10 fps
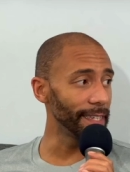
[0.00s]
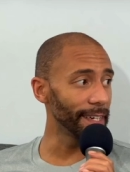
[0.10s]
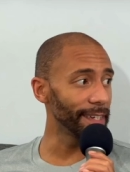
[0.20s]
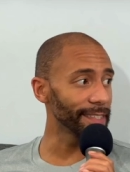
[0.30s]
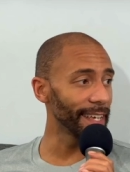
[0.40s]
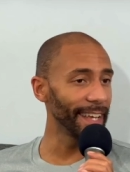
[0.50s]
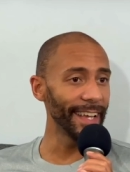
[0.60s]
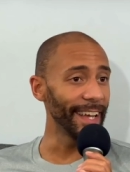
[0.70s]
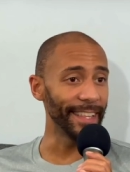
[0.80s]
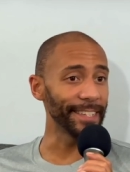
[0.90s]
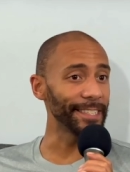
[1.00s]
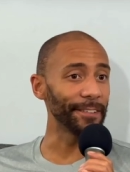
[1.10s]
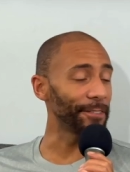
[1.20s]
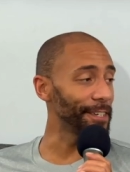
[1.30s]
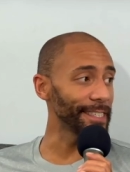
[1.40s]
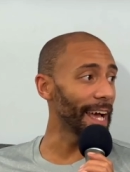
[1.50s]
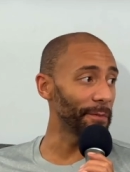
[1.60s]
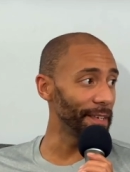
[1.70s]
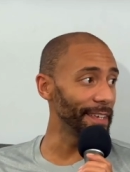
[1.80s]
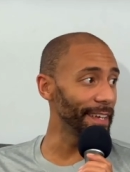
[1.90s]
years, and this is the first time
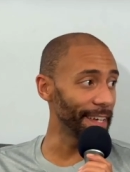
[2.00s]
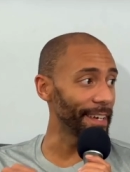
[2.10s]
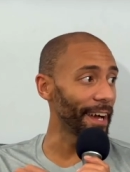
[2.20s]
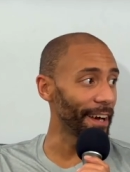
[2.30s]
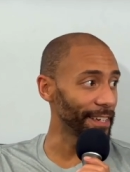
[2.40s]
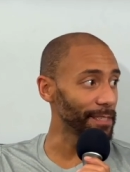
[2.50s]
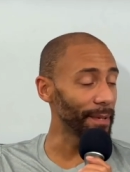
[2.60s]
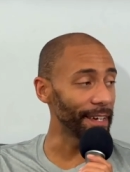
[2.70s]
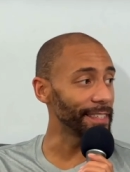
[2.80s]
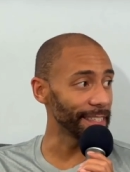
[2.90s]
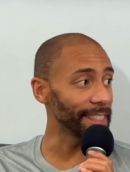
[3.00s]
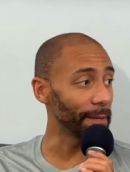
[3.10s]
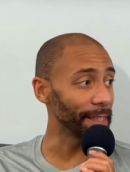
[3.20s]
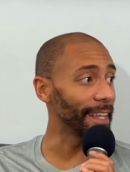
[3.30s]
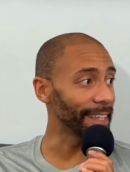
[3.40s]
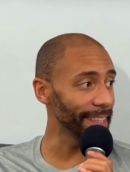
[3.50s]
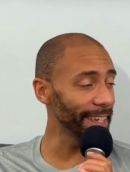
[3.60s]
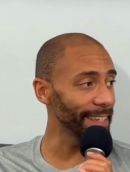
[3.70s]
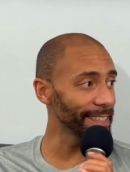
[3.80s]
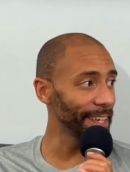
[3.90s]
we are experiencing something like
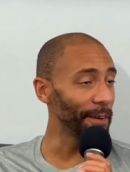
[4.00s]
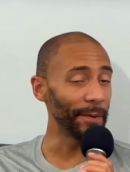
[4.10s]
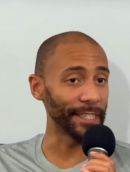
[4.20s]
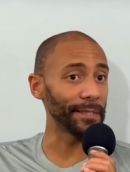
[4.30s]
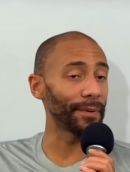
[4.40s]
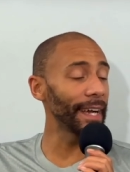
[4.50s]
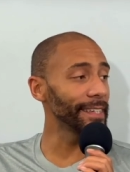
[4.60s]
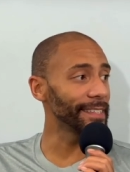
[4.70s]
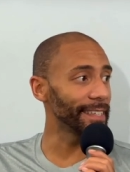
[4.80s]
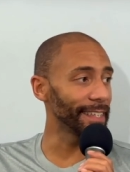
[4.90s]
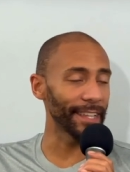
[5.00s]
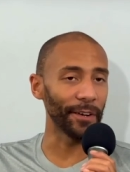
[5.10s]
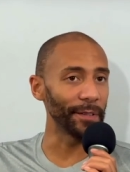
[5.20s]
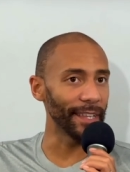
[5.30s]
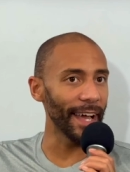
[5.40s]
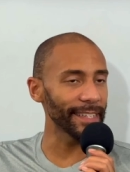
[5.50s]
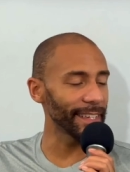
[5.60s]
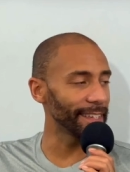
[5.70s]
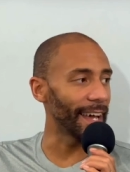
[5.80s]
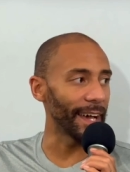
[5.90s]
this, yeah. which is pregnancy that only lasts
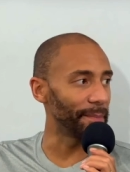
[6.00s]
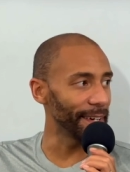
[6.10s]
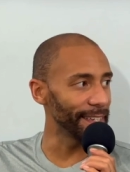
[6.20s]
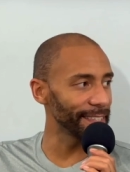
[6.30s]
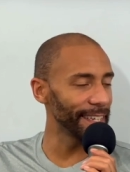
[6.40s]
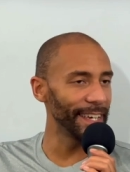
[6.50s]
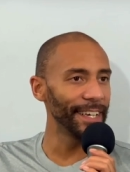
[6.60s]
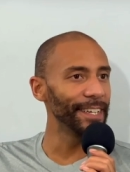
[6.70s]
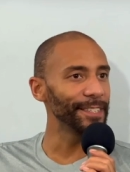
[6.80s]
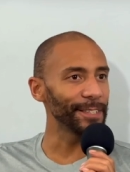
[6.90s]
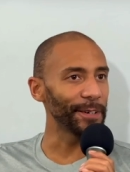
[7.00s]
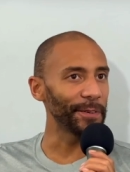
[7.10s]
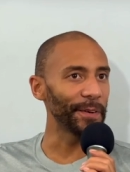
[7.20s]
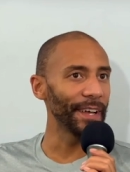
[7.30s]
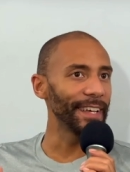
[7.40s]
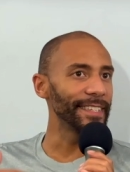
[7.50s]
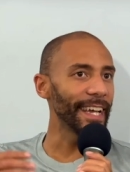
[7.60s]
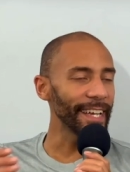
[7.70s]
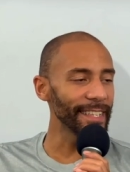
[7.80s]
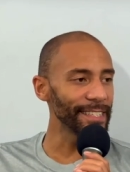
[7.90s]
nine months. Right. So
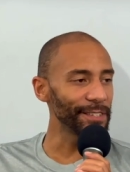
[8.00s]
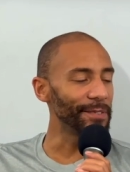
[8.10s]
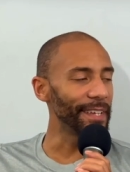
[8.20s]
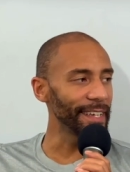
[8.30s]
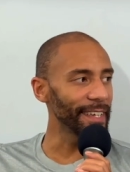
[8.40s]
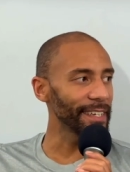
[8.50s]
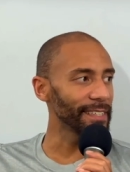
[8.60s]
taking this unique ex-